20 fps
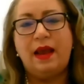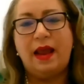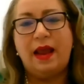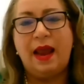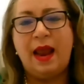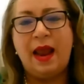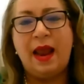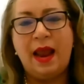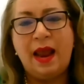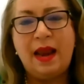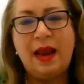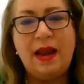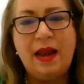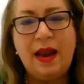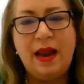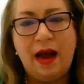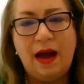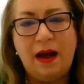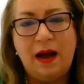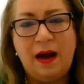And
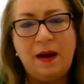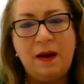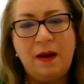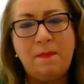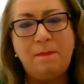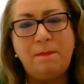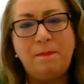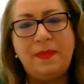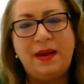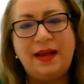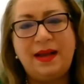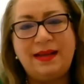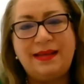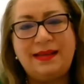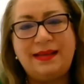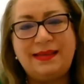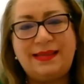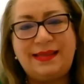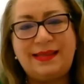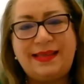
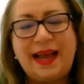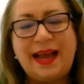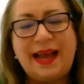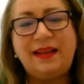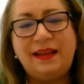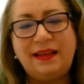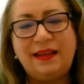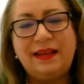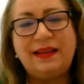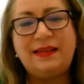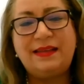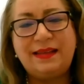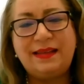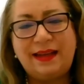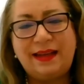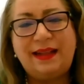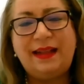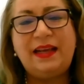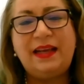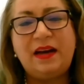set
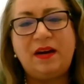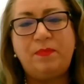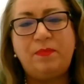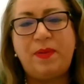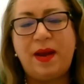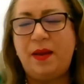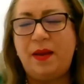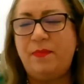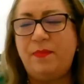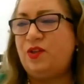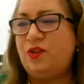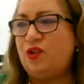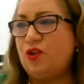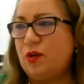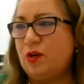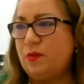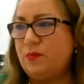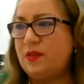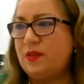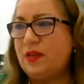clear payment
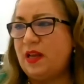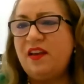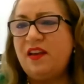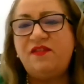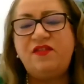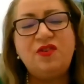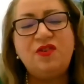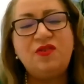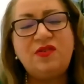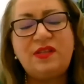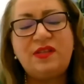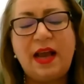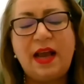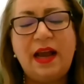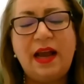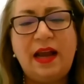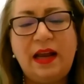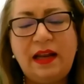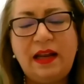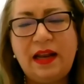terms. If you
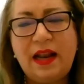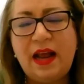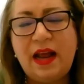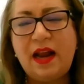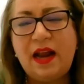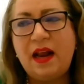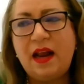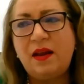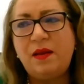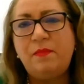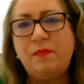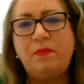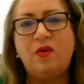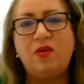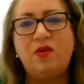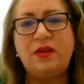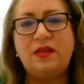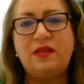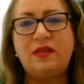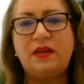say that an
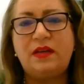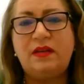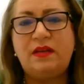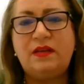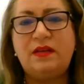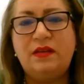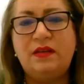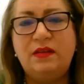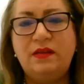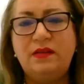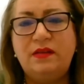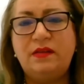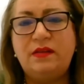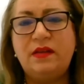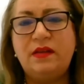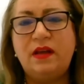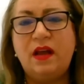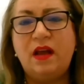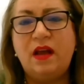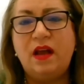invoice is
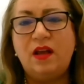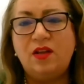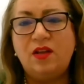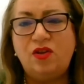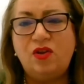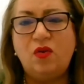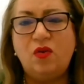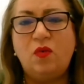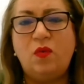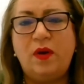due